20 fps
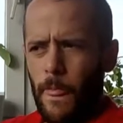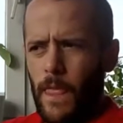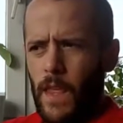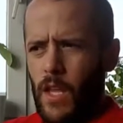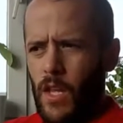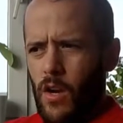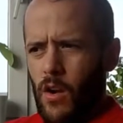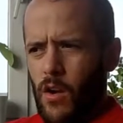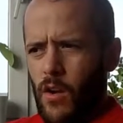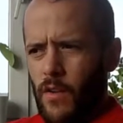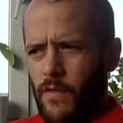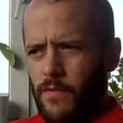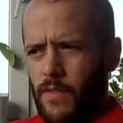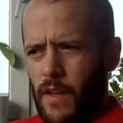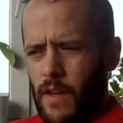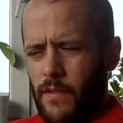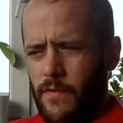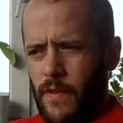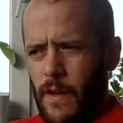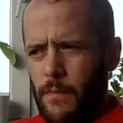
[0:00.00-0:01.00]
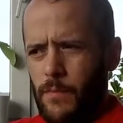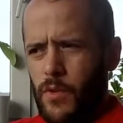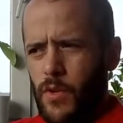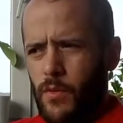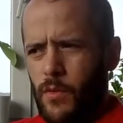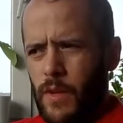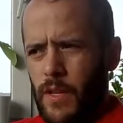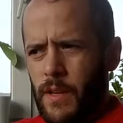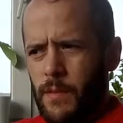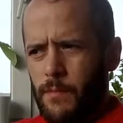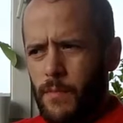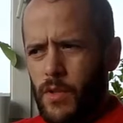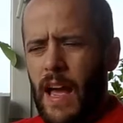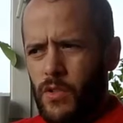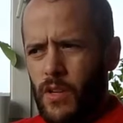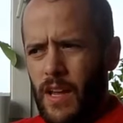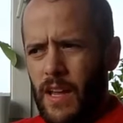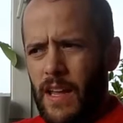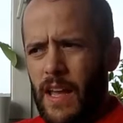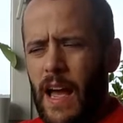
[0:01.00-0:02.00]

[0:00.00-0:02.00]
You know, if I'm doing, but